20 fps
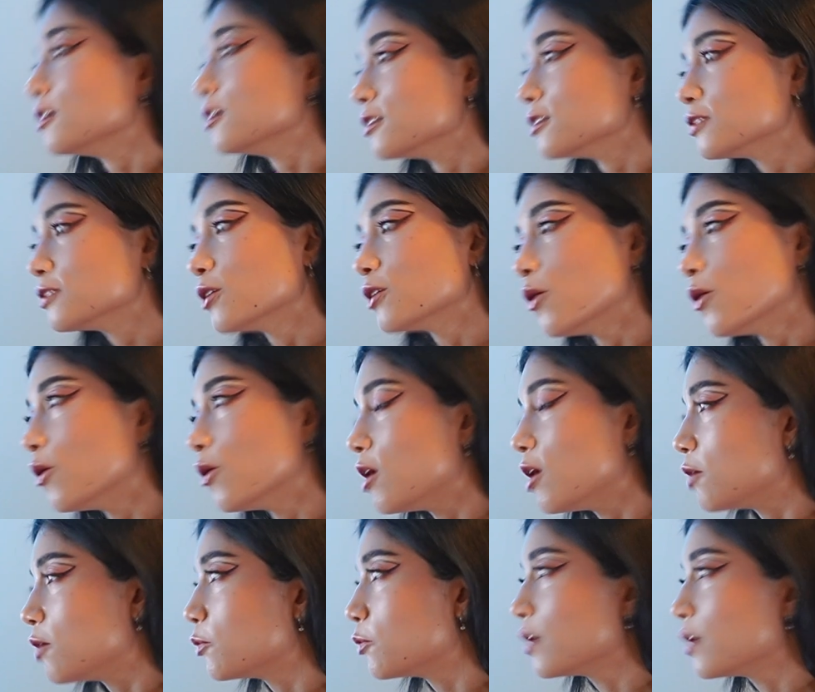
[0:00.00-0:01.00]
So
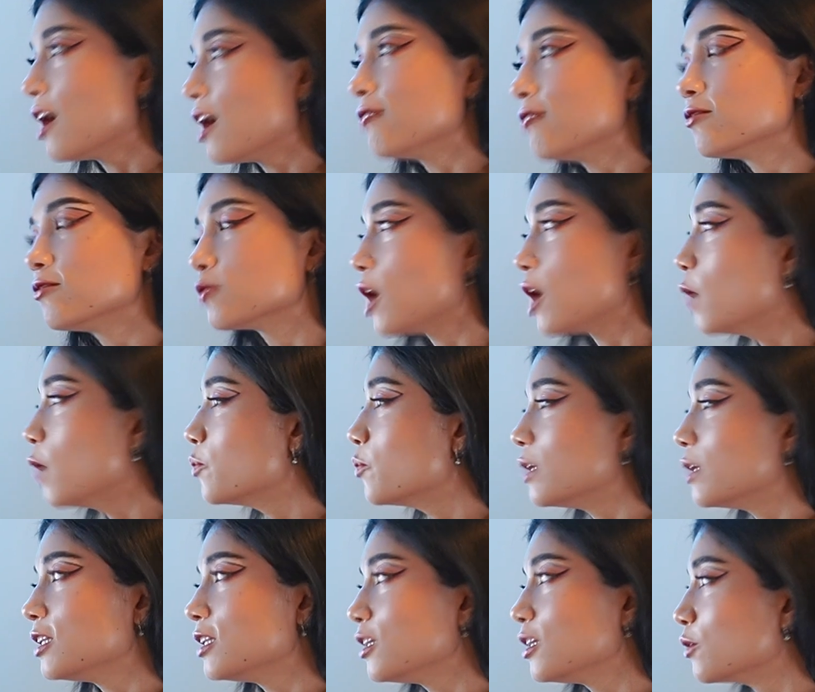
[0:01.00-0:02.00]
we have how
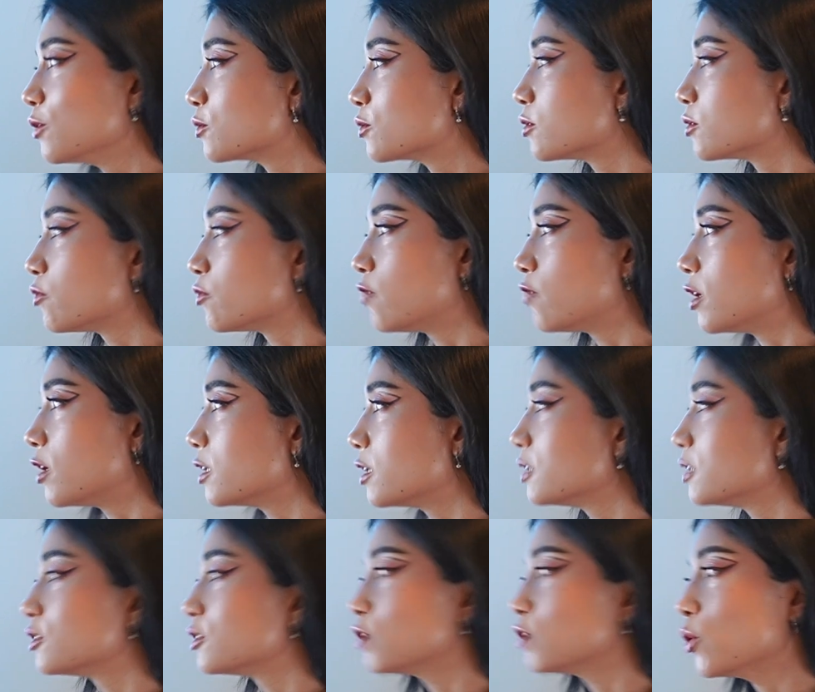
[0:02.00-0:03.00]
many looks so far?
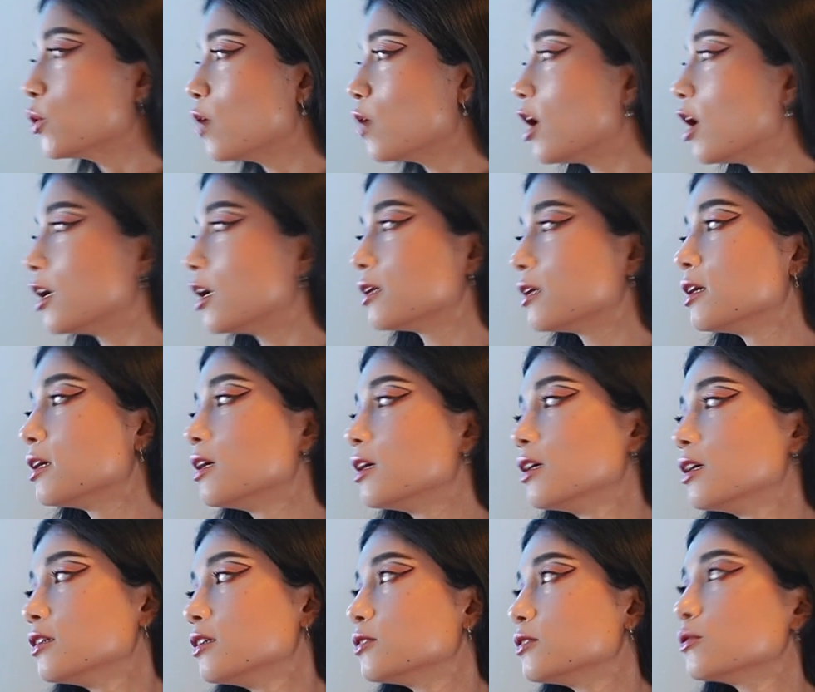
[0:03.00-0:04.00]
It's so hard
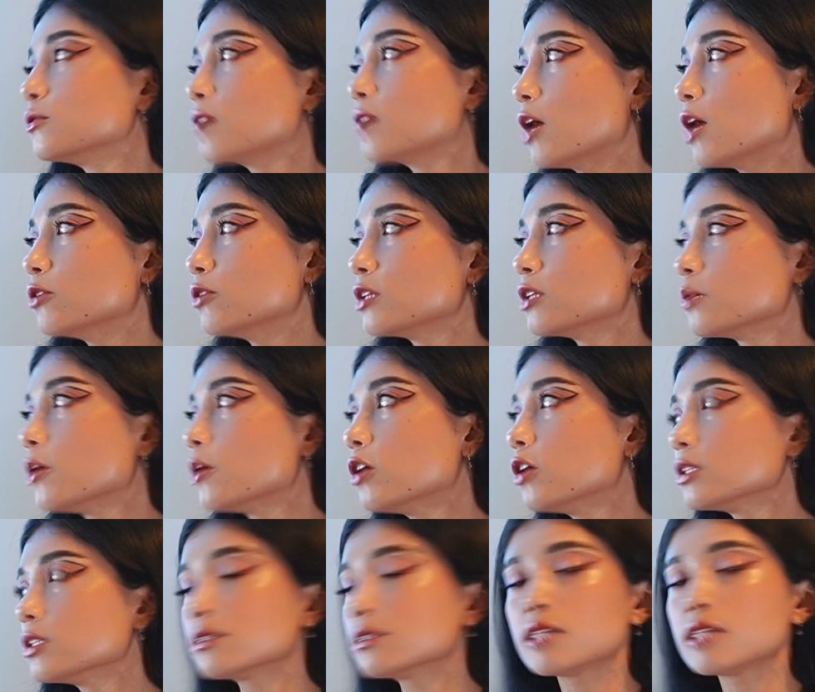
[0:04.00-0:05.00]
to count them.
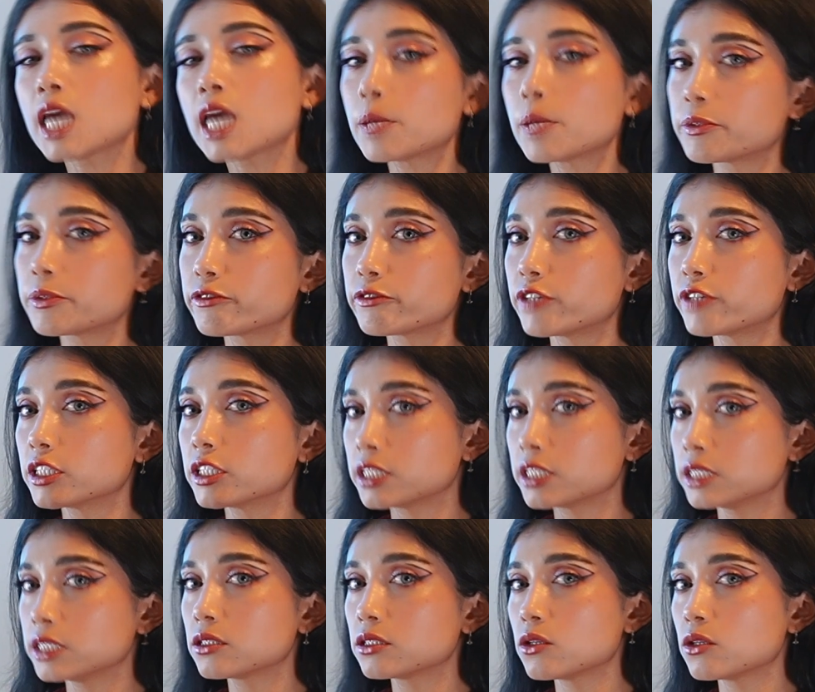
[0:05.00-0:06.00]
Honestly, I prefer
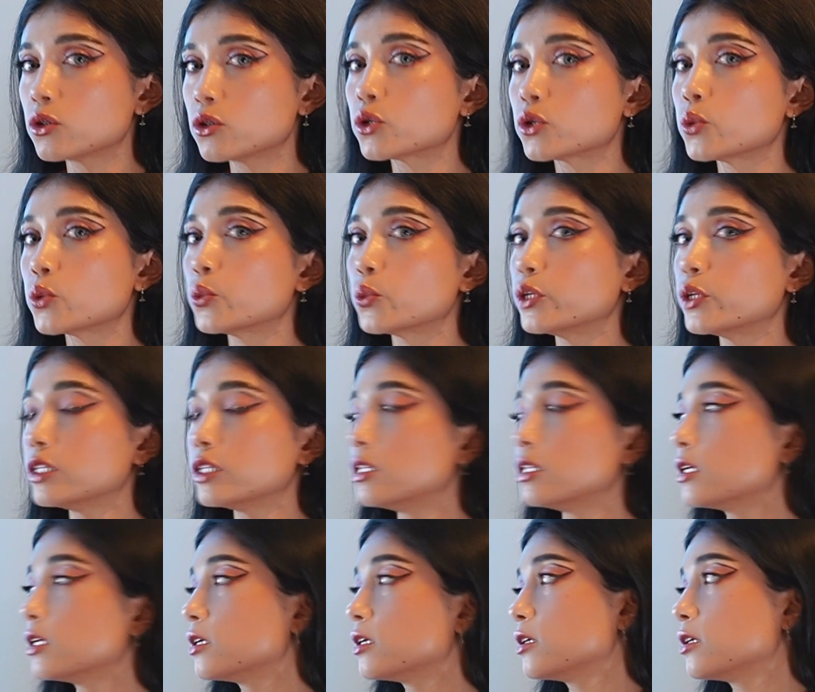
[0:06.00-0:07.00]
this look with
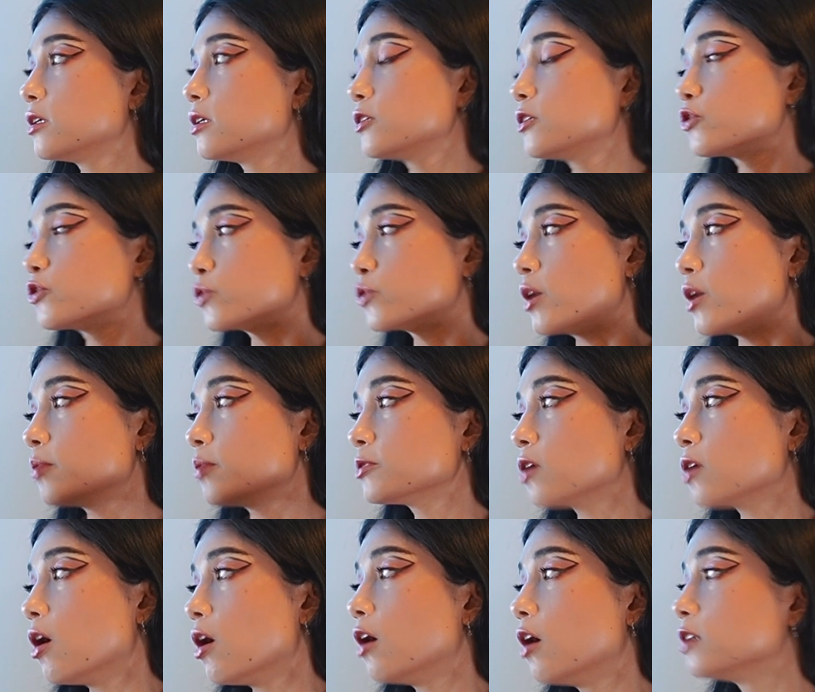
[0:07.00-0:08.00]
the straps
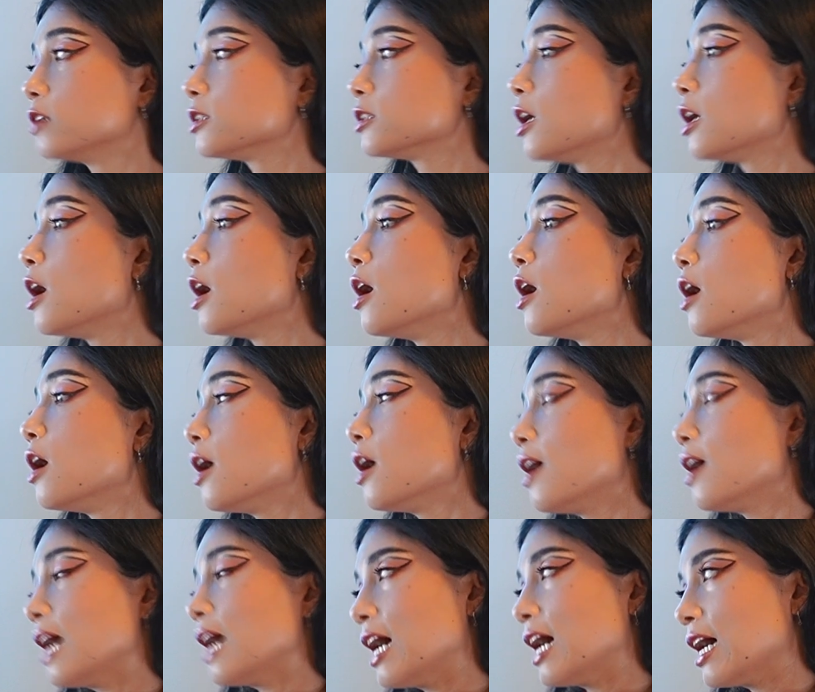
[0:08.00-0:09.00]
on,
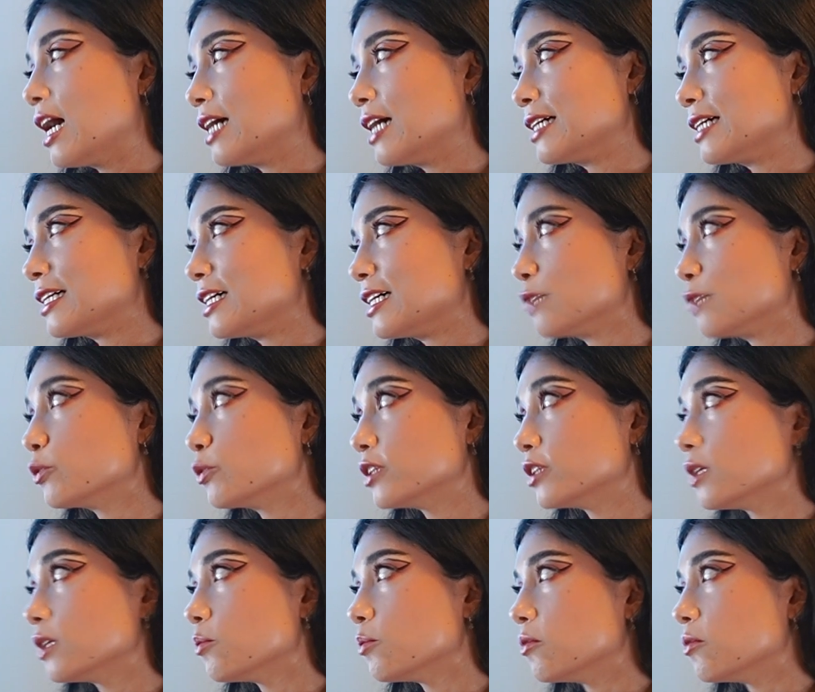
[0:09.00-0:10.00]
uh, with
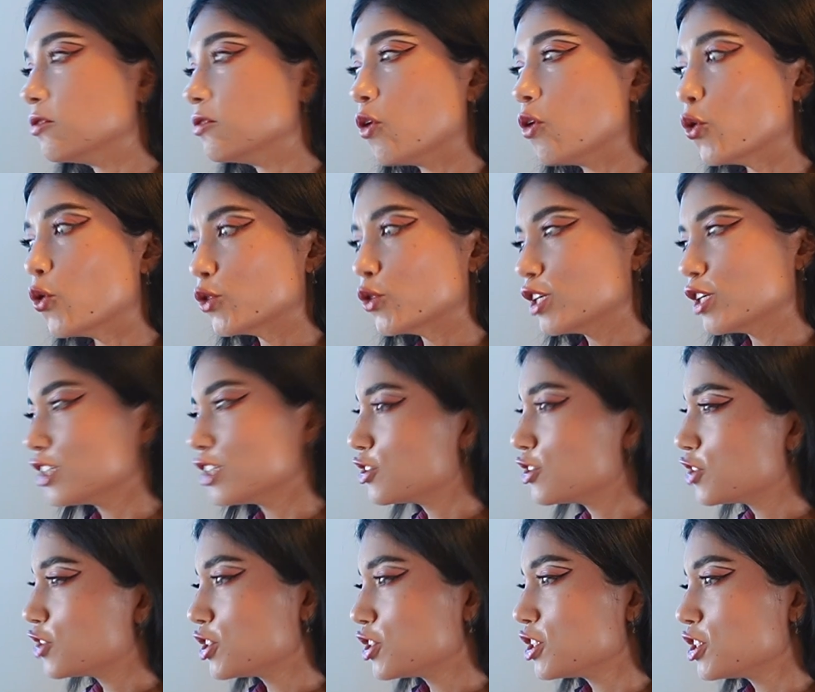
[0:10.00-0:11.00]
the
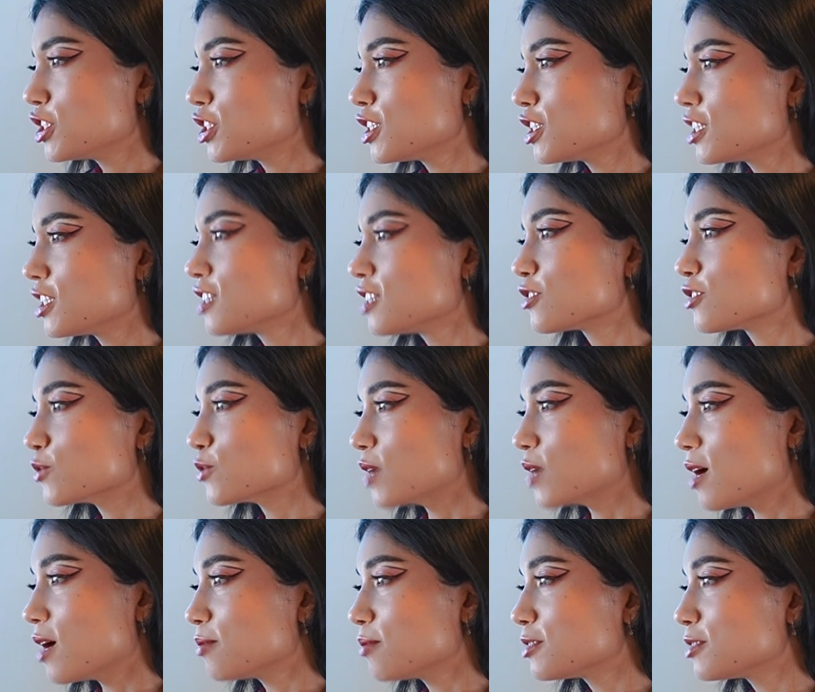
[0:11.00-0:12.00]
orangey
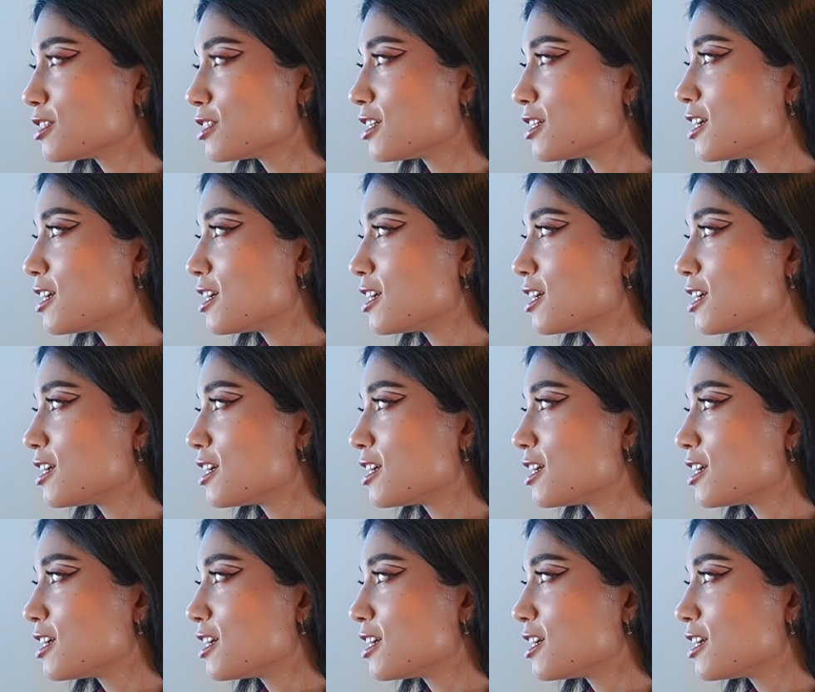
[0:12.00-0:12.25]
straps.